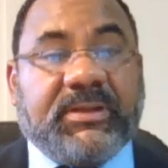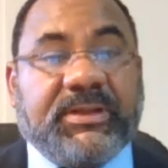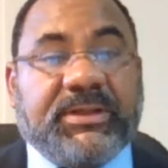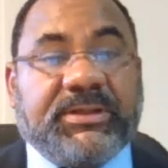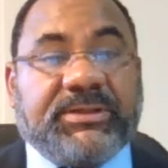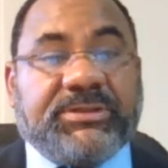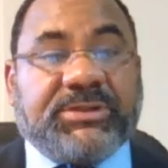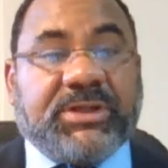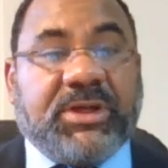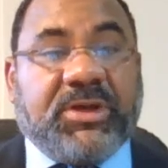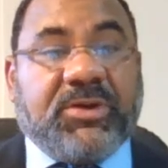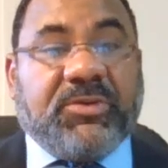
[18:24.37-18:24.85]

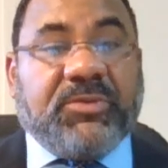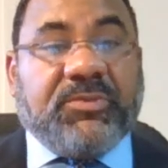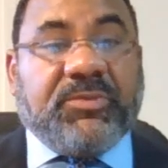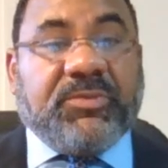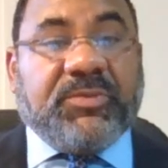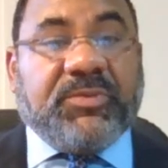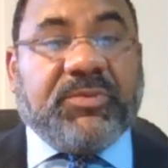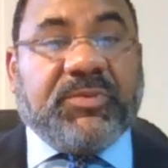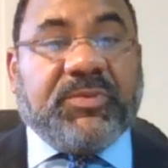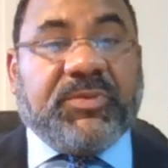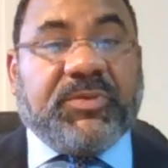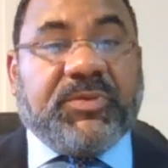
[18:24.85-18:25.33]
So
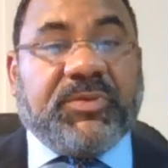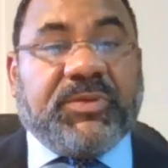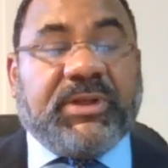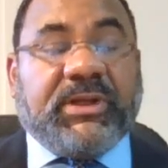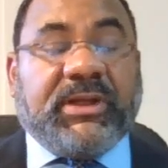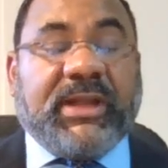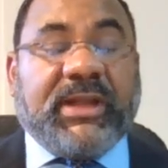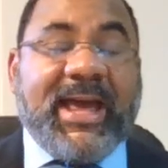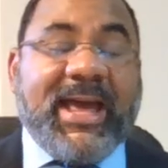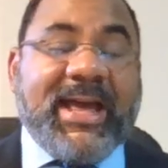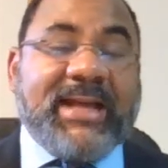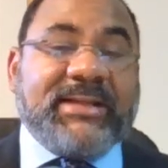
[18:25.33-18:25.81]
the
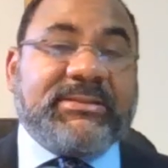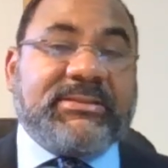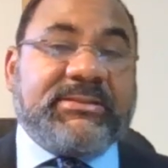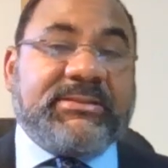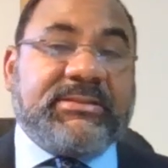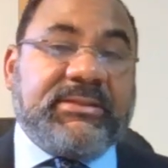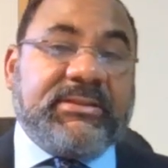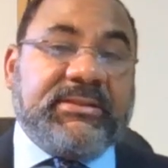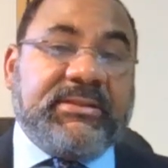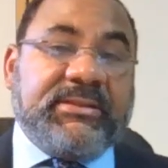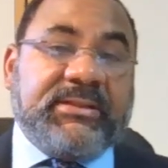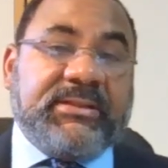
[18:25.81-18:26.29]

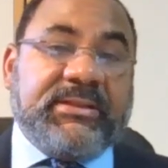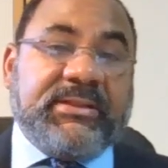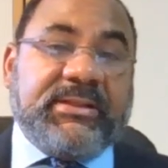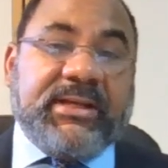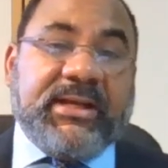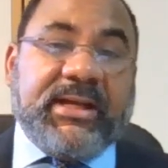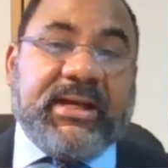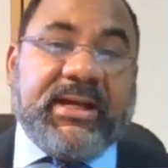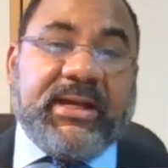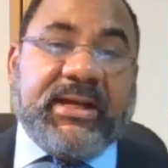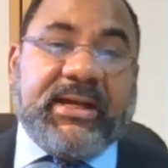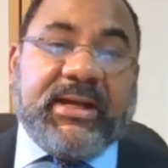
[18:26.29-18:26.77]
last
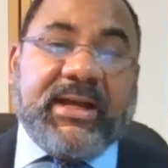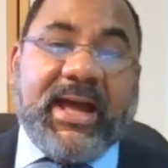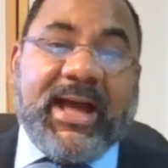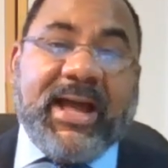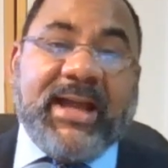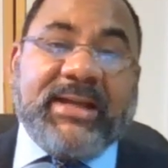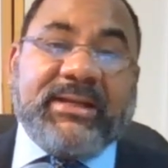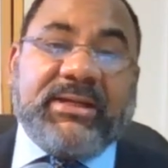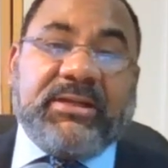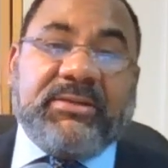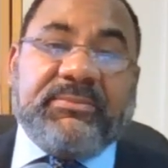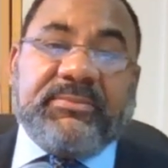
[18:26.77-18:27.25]

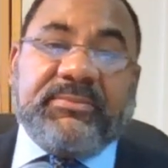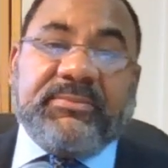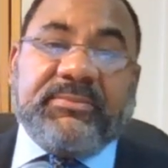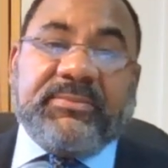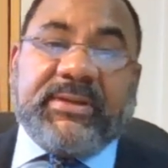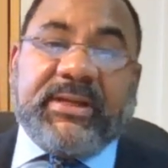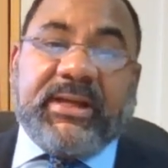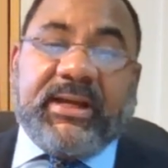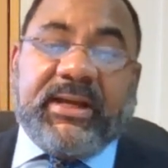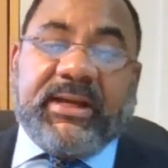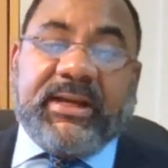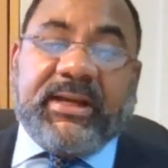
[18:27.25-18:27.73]
item
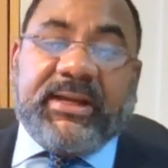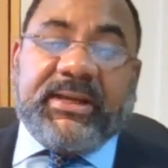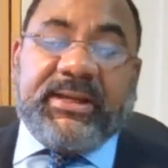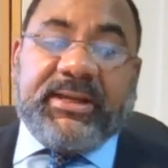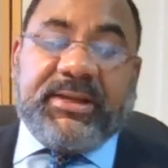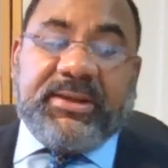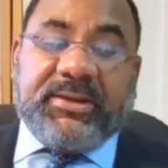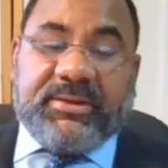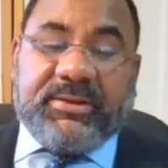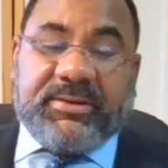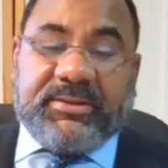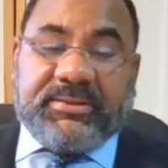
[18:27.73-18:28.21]

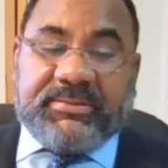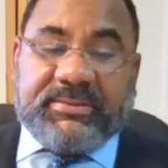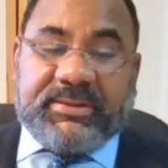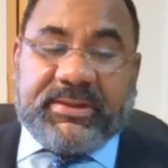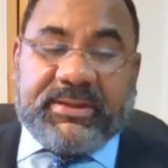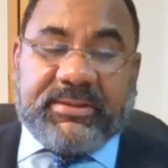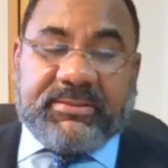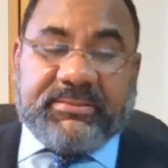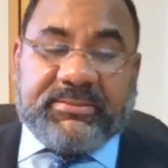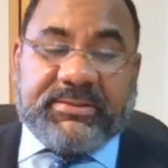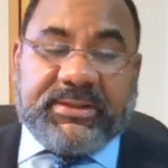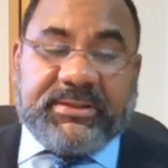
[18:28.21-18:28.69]

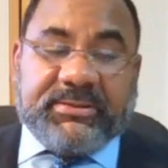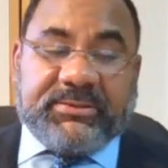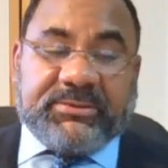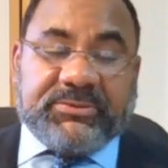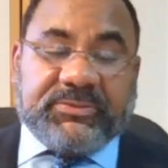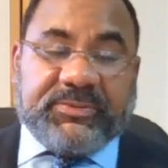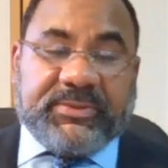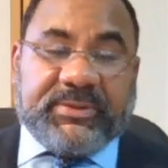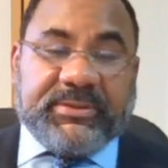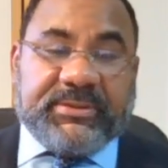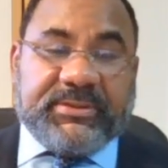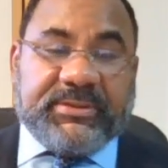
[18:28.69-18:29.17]
here deals
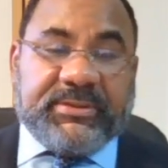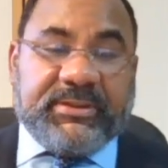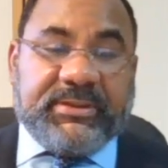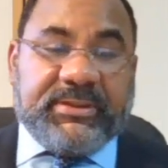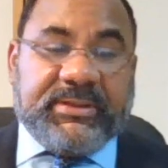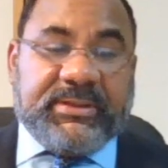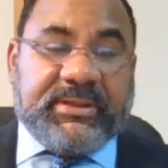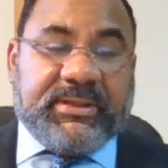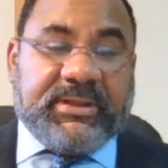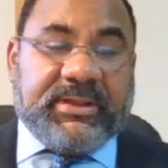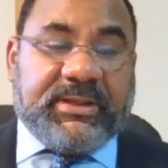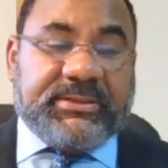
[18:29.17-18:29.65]
with
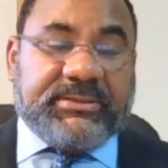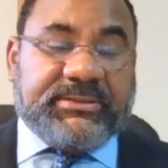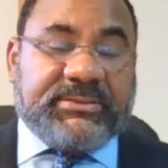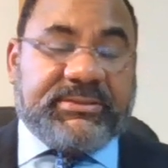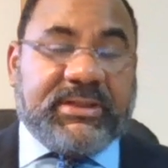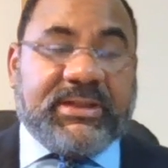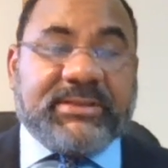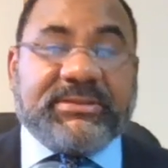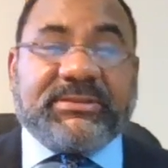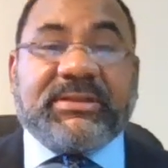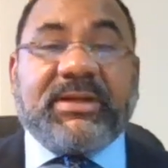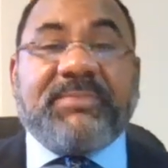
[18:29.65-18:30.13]

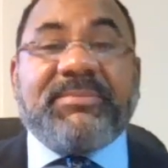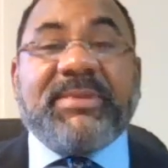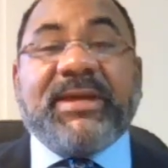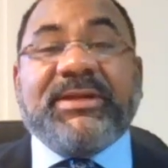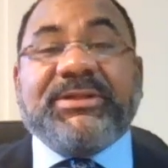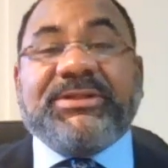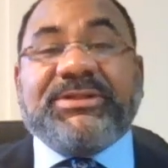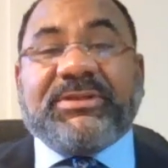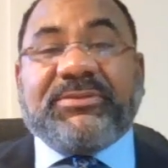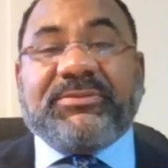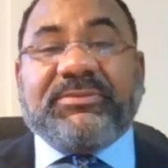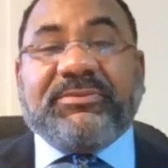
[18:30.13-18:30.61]
a
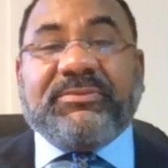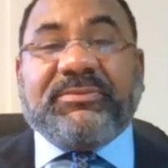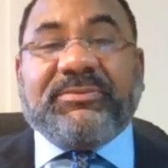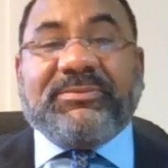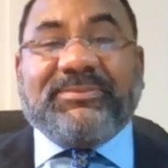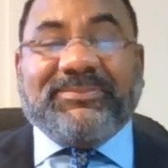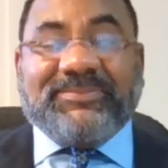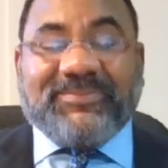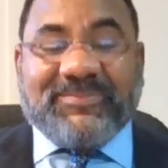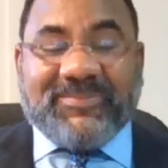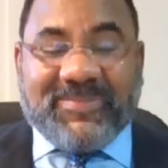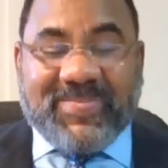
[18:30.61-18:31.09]
summation,
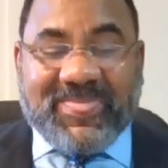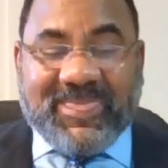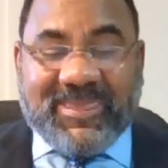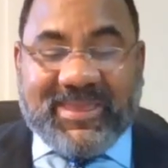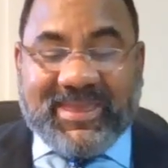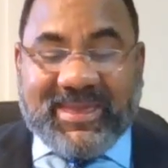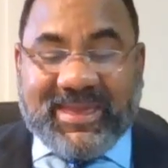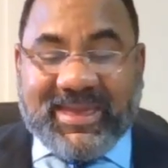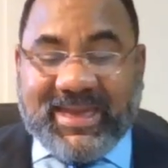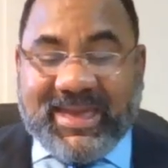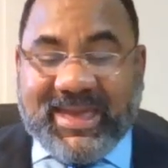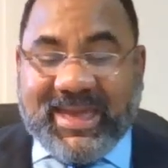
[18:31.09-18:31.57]

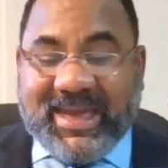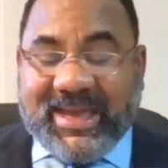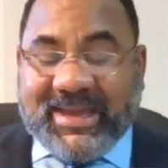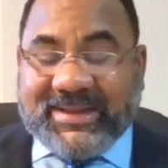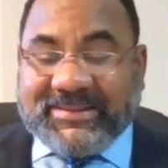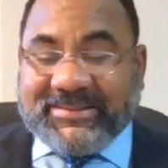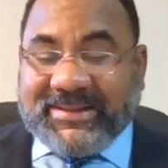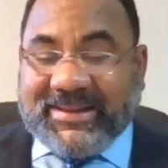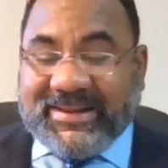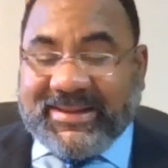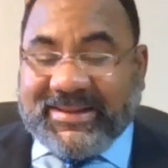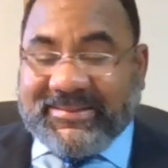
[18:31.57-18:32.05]

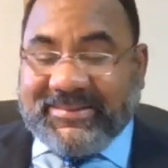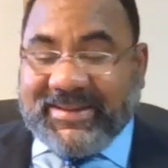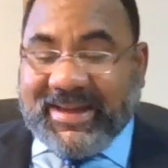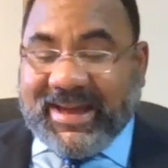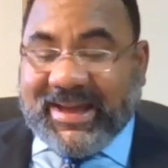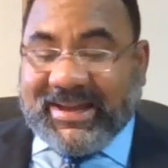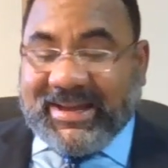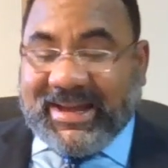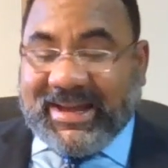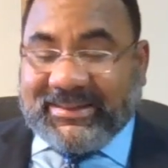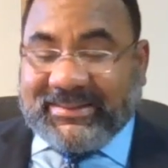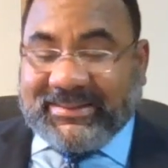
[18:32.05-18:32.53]
and
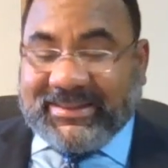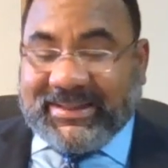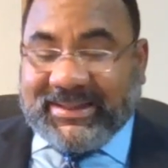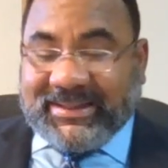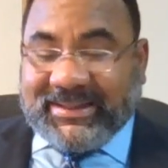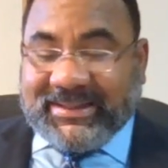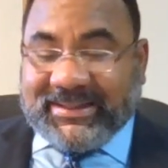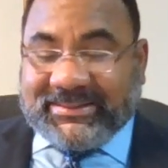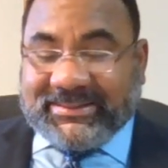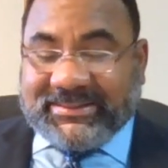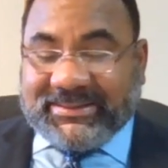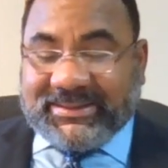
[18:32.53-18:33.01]
I
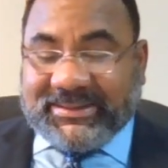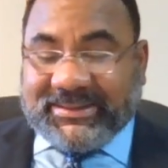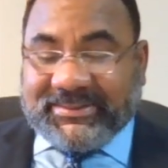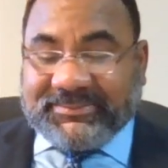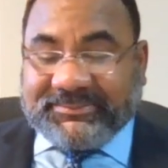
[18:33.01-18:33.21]
think it's